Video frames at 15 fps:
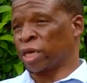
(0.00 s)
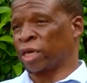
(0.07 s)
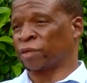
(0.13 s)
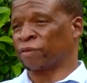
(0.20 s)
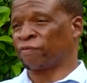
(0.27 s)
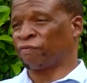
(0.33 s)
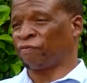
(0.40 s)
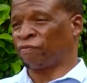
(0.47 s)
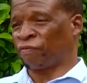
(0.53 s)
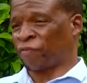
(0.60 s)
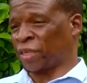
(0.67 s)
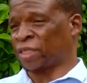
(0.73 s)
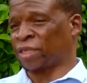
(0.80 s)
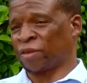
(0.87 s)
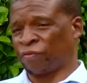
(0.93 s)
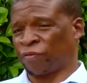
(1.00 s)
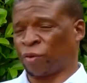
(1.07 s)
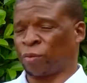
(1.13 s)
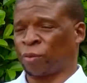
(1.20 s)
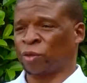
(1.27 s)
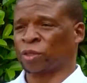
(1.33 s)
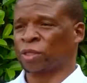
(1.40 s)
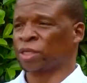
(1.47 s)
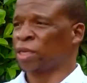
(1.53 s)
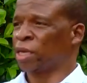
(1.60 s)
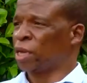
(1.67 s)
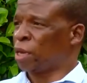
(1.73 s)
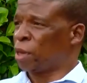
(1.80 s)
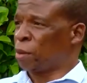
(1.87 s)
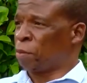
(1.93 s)
at, first and foremost,
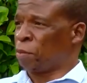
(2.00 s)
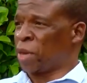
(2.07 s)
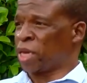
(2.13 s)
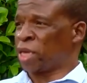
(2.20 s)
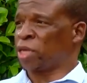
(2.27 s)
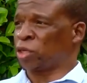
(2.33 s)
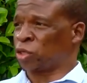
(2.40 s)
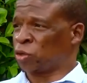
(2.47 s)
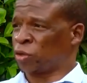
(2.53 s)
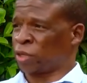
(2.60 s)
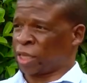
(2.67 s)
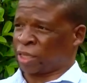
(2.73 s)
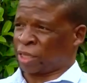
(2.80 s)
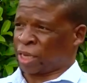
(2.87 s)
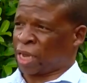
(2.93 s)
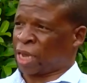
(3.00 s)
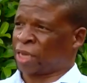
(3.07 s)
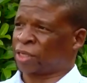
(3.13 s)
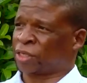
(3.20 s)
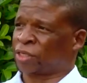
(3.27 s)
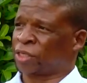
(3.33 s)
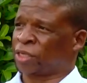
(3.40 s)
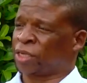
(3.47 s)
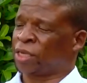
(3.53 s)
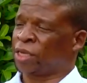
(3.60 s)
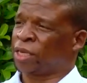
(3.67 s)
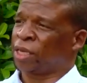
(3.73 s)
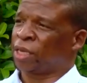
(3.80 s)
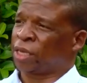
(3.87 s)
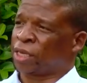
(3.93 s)
making sure that the country
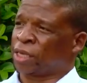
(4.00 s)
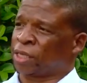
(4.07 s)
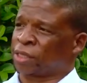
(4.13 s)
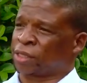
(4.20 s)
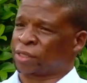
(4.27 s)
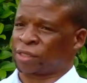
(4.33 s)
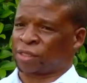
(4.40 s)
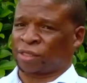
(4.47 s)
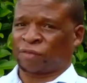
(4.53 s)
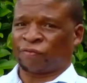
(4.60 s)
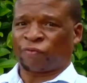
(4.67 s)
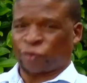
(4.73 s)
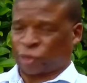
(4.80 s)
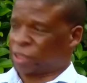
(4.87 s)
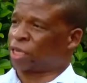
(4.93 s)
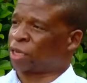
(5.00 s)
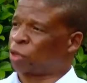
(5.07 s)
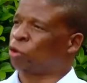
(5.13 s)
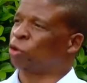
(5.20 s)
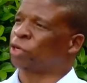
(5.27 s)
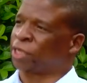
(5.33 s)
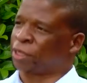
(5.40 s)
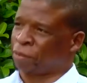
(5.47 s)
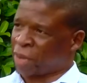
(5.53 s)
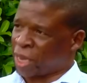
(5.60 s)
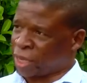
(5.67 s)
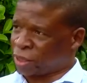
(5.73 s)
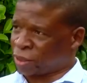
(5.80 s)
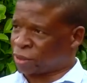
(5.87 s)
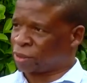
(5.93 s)
is food secured in
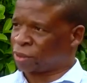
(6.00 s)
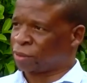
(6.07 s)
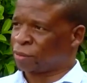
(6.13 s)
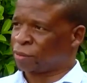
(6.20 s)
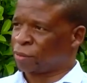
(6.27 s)
maize.